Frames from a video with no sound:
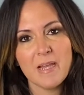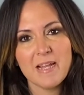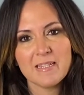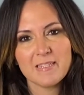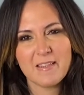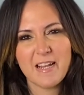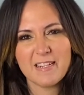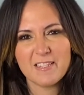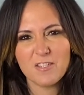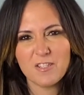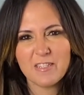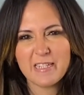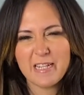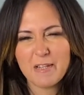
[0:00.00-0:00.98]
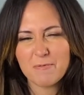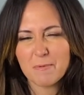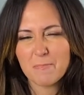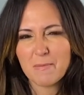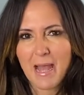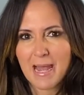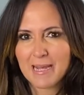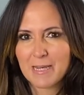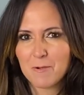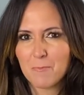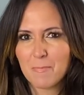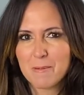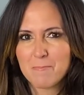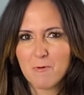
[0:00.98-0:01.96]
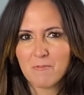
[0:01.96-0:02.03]
So that just gives them that little
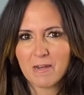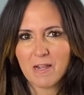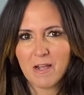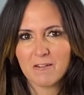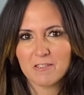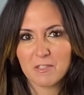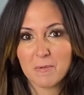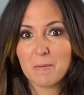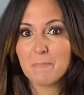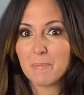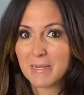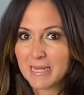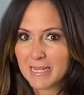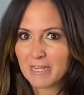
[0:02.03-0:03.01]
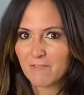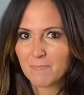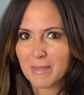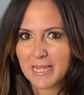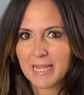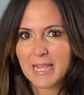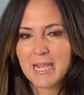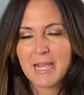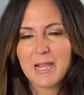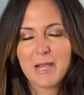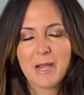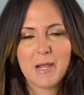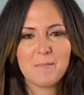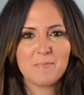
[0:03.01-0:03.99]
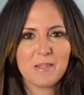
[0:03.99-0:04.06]
bit more encouragement. Believe me,
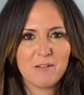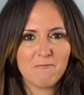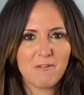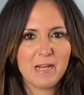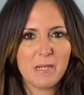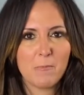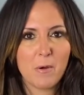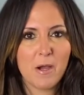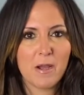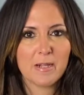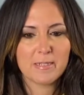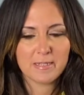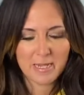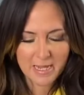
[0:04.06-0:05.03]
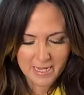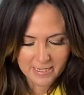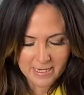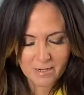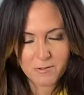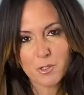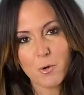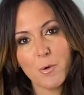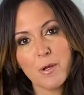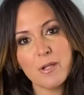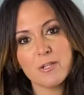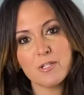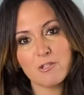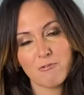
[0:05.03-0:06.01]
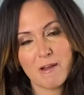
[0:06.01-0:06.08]
it really works. Now,
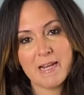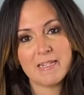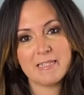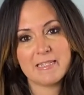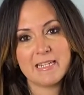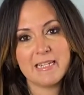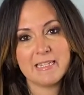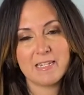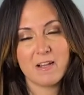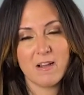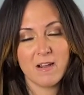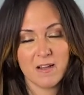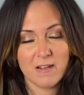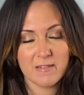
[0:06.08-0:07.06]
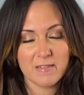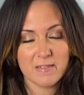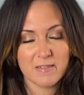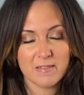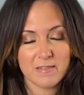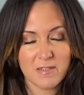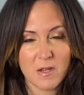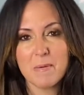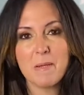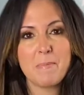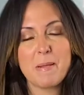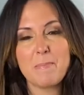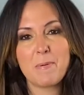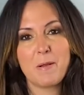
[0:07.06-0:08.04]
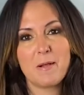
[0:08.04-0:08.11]
toilet trainer seats. So many
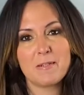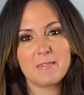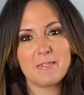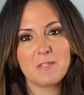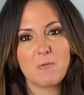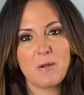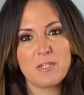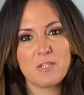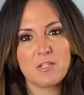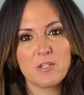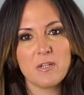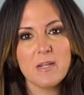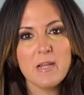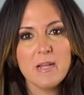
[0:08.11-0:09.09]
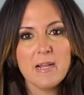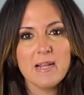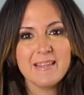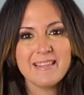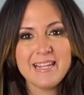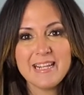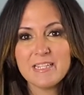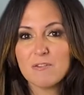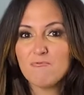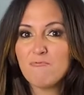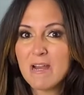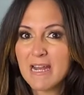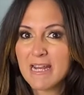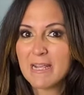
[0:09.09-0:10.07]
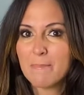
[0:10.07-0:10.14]
people ask this question. These are
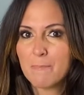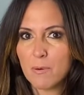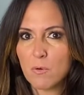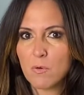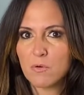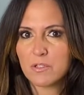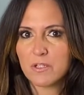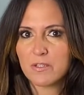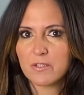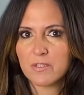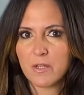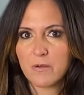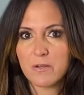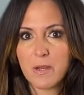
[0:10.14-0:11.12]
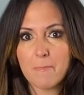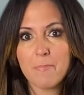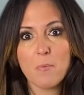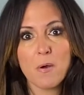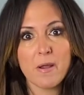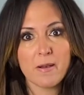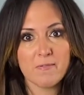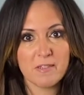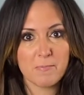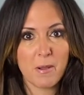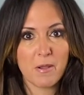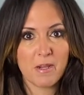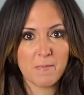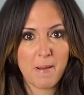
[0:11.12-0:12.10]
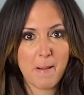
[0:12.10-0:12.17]
really important. So number one, I've
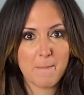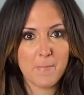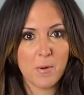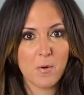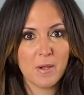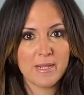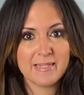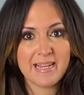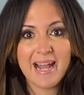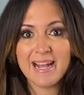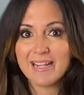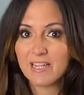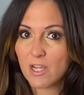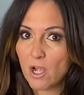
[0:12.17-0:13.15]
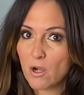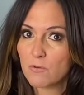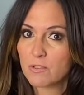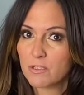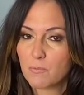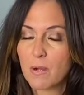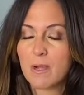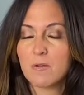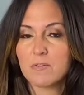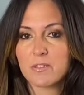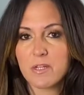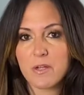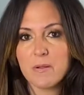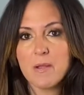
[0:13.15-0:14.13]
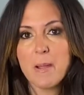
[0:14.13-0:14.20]
spoken about boys and girls as well.
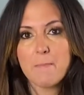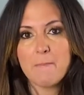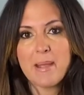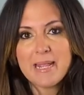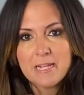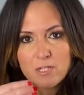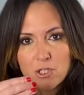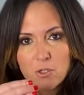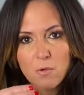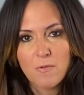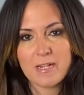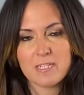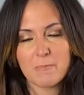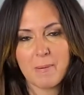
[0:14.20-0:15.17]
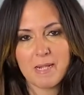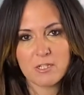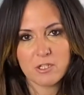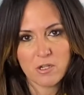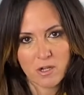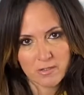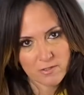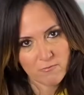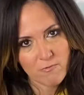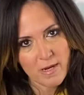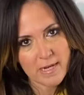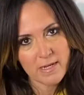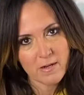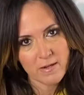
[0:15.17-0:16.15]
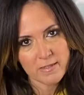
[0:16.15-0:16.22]
So making sure that splash guard is
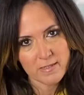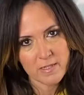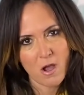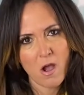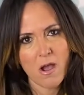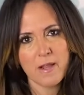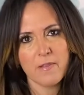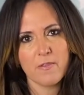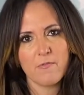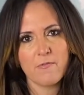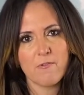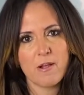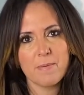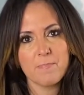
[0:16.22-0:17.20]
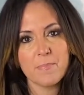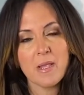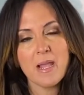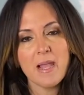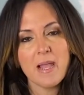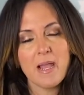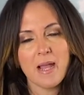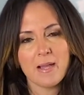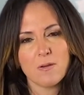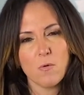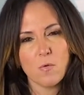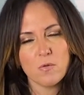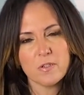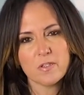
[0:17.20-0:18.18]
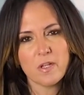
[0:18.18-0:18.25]
really nice and high at the front. And
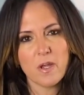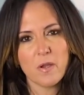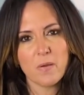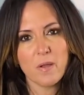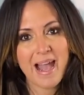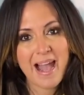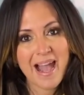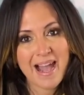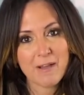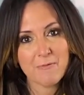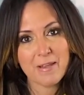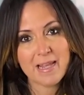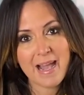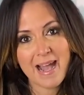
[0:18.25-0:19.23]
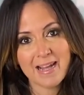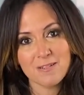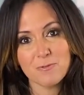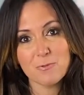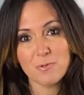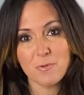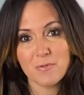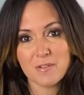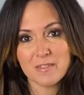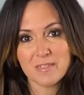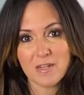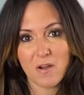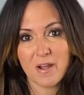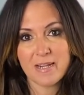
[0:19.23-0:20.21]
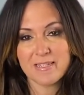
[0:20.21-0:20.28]
also having handles on the
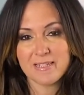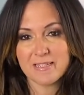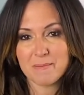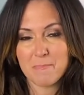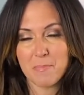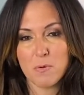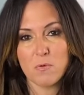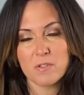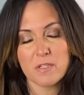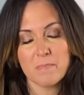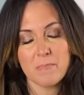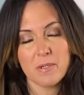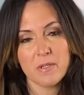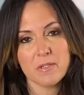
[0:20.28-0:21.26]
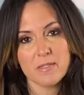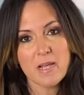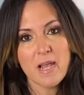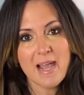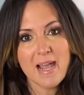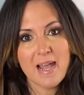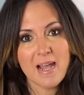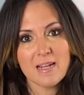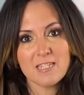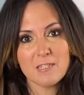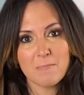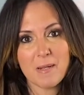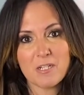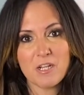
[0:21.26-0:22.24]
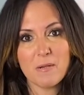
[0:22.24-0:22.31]
side is important, because
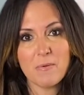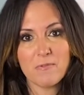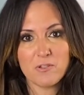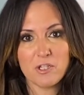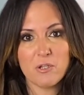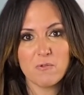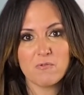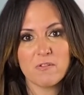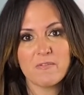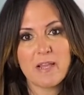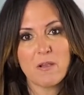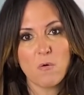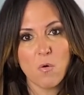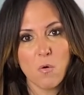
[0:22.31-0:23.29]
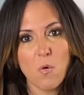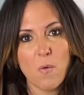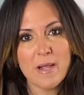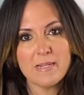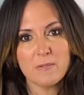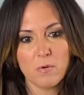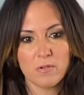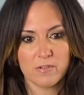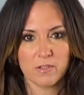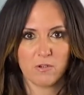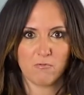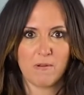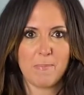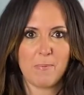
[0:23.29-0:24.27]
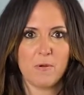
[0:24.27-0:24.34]
especially with children, they always want to
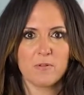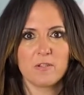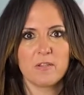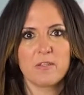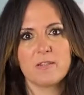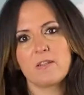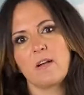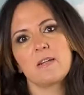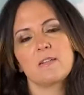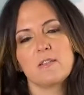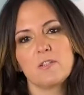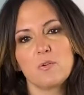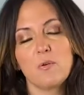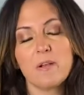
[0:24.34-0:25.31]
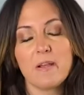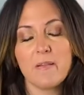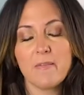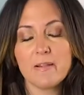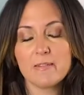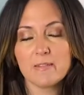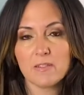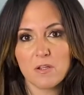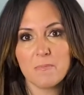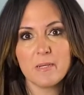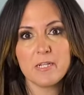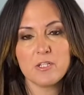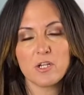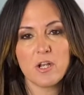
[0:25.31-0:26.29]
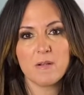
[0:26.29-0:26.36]
grip onto the side of the toilet, and there's so
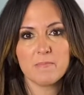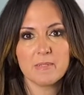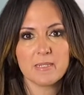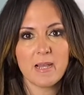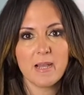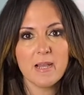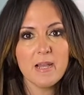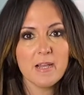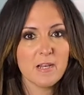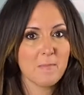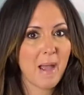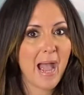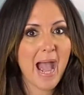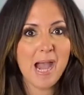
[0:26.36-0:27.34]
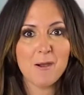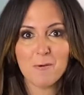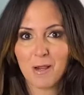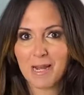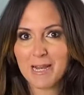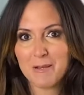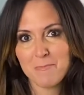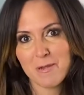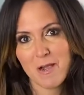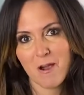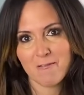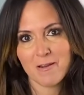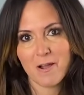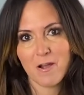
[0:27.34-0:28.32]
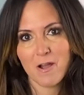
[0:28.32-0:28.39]
many germs there, no matter how clean we are
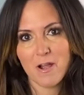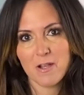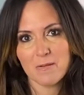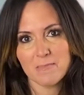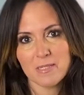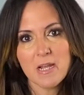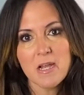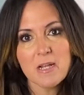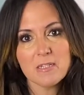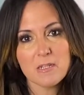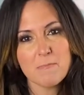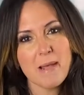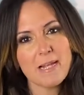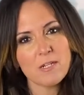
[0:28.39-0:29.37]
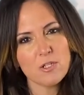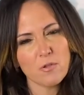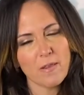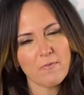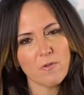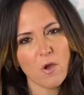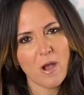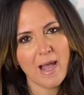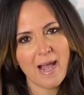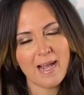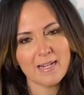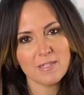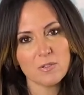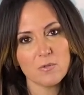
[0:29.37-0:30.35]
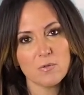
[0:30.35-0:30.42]
in our homes. So making sure they've got a
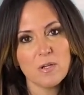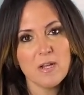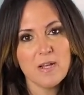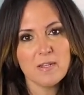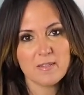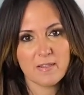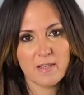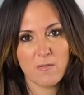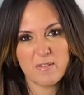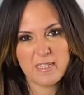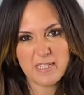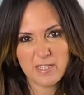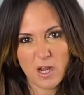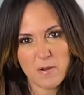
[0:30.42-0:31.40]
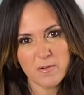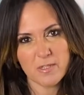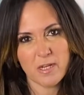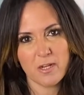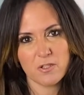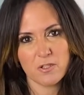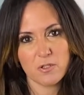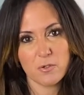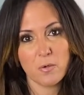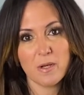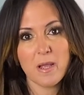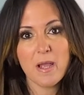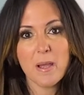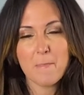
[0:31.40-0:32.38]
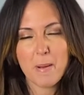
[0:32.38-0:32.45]
handle so they obviously don't touch the toilet,
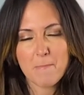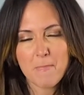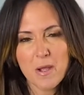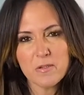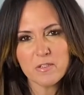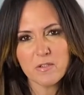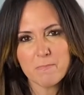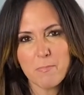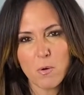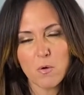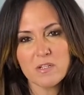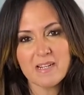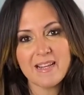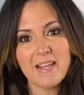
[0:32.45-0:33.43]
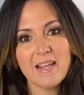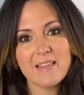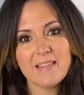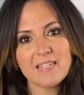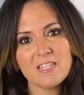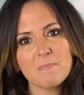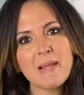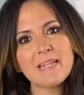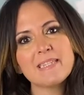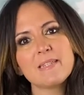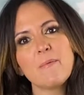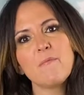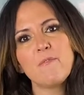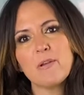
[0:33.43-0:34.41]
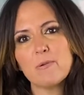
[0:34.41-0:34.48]
but most importantly, this makes
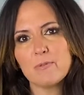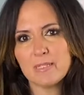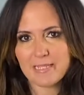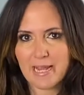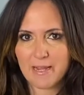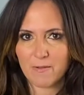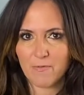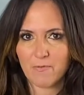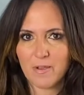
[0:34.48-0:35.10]
them feel safe.